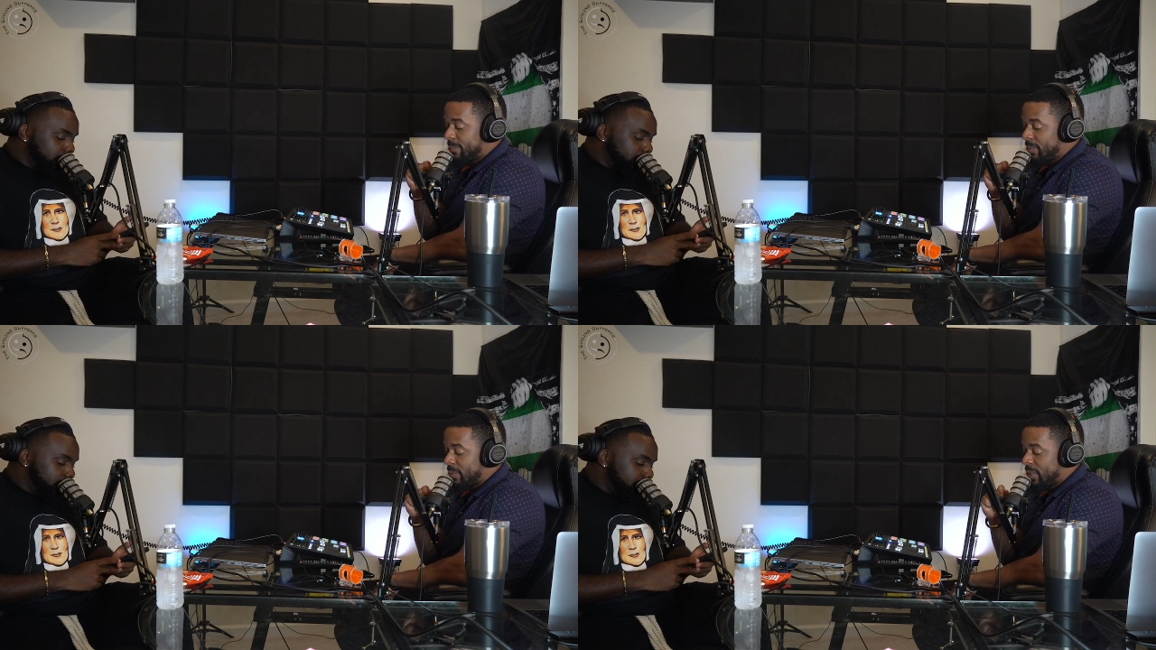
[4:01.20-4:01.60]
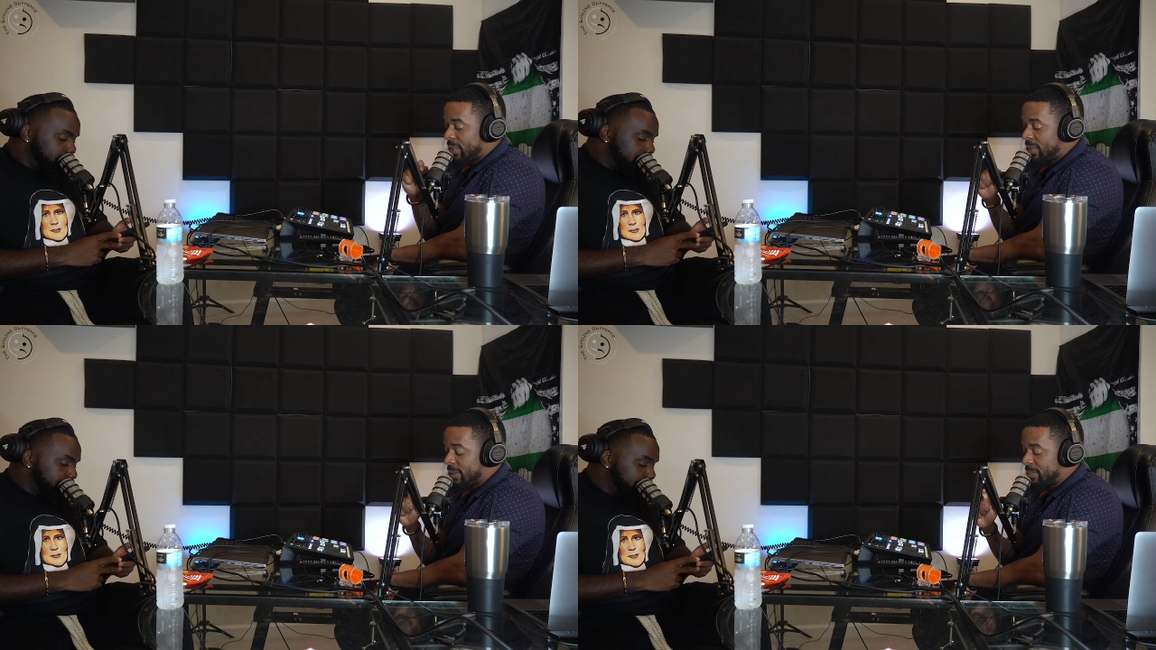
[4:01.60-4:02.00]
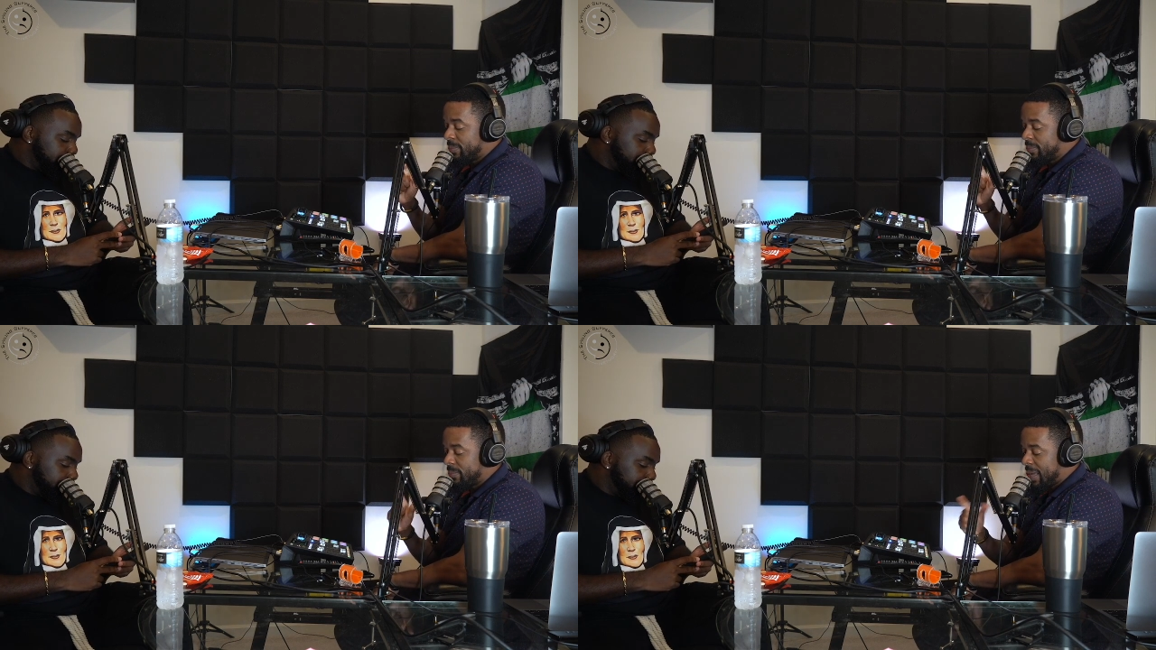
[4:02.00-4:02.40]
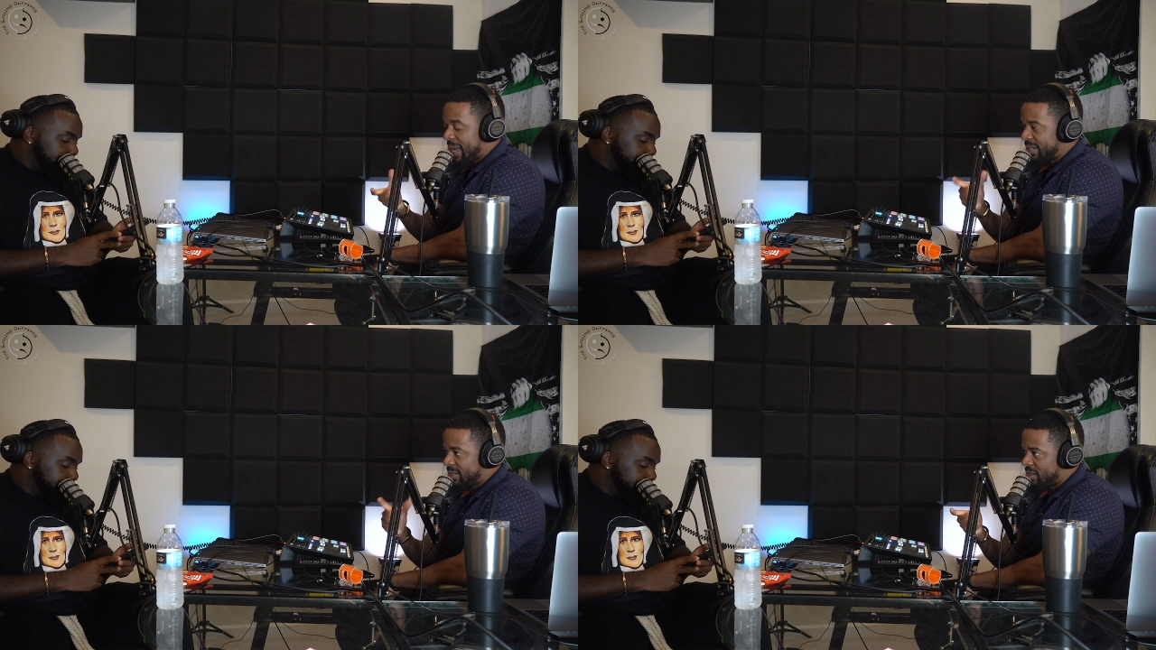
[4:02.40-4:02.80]
Speaker 1: he
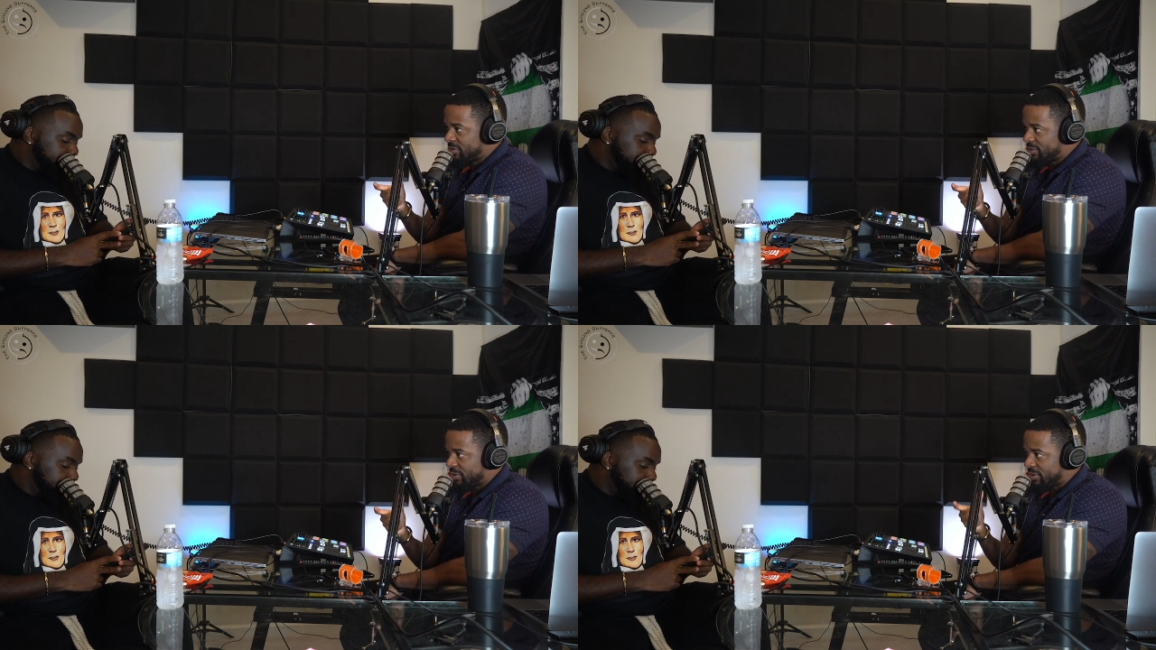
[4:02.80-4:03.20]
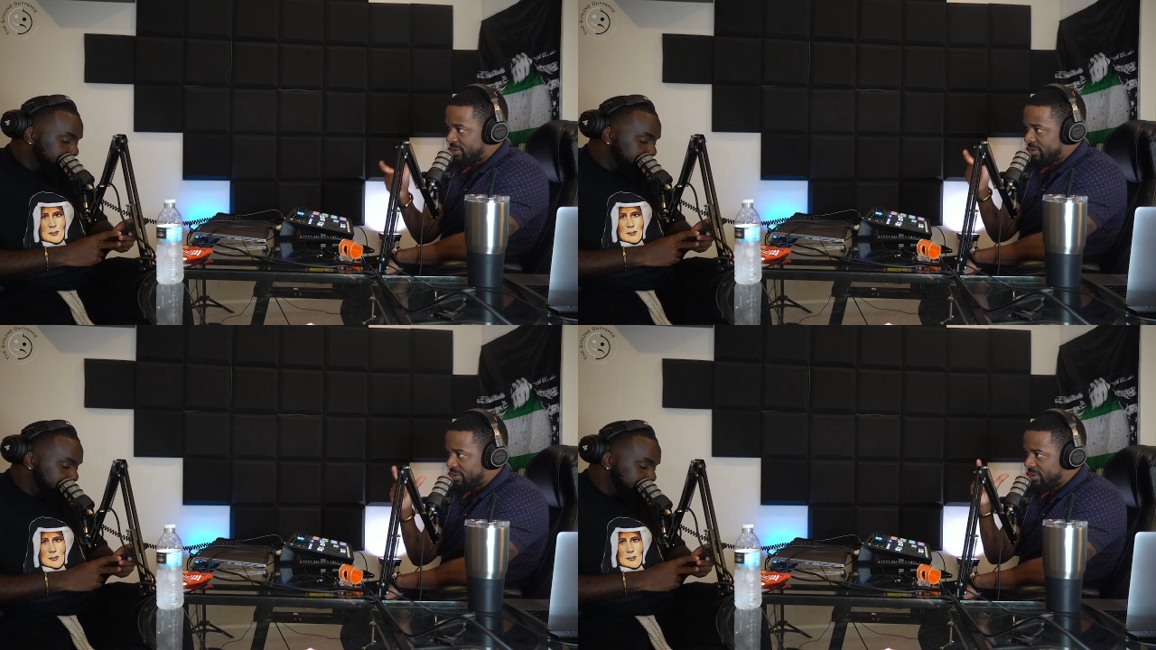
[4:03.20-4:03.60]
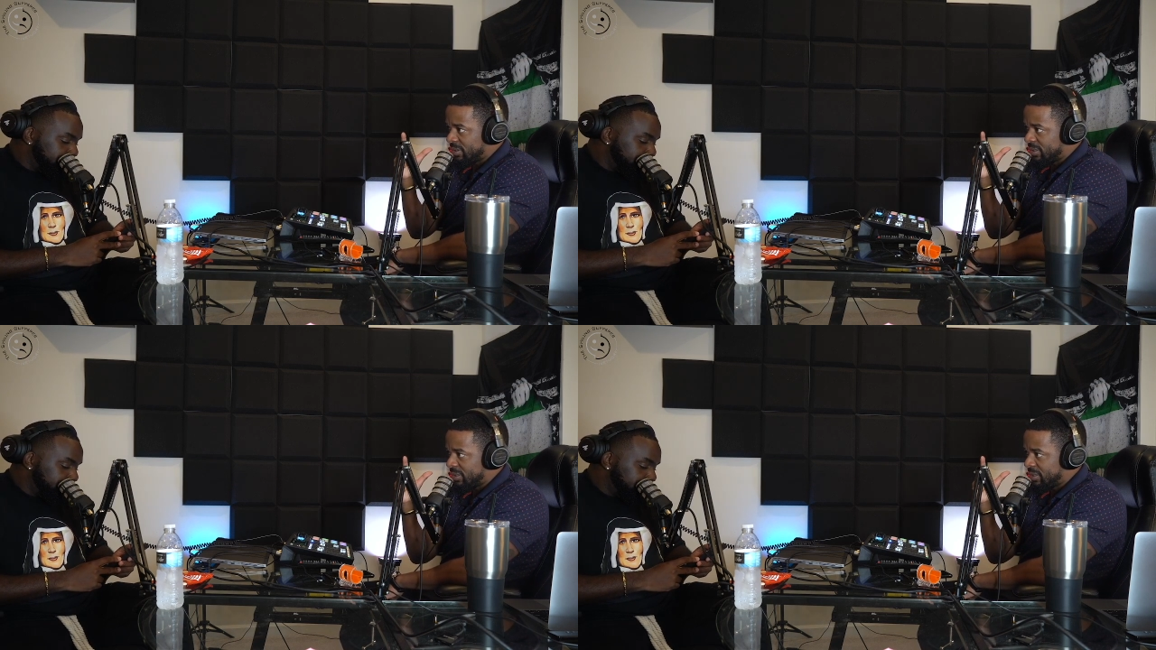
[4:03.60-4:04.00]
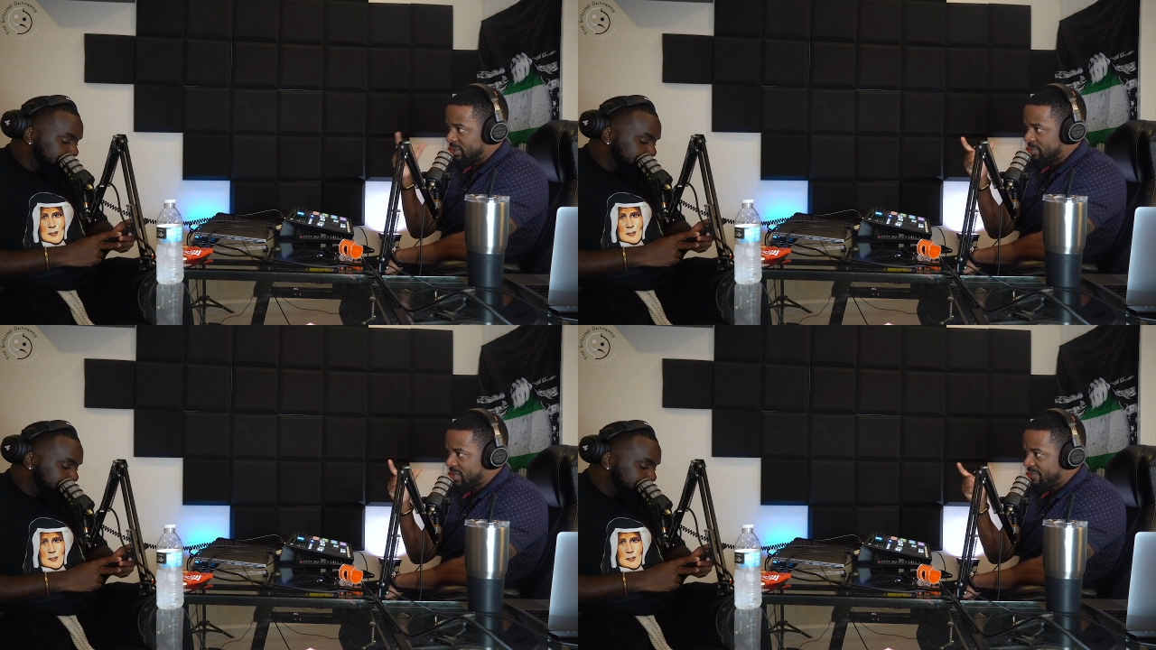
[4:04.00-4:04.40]
had a concert. Mm-hmm. He's
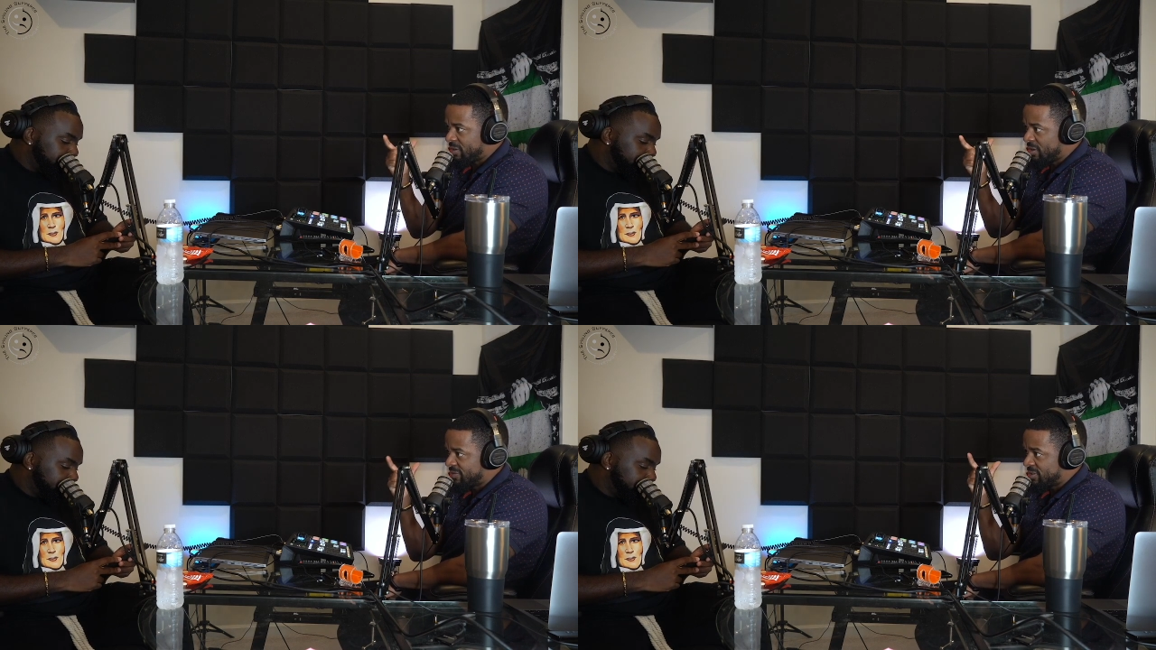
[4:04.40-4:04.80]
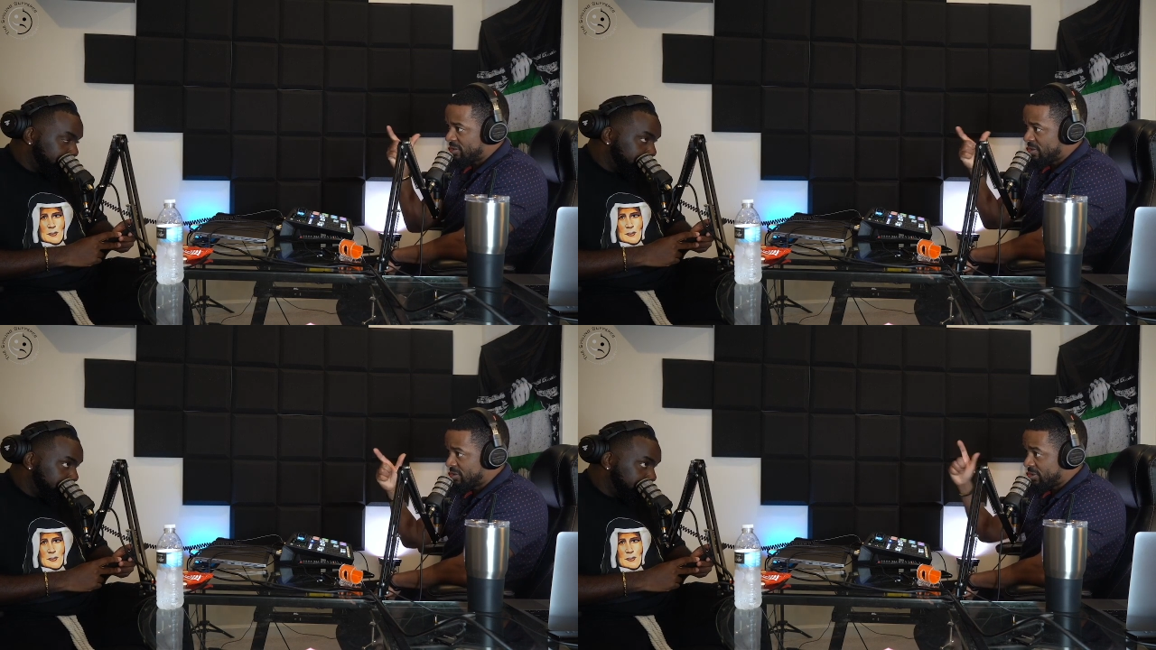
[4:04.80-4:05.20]
supposed to have a conf- concert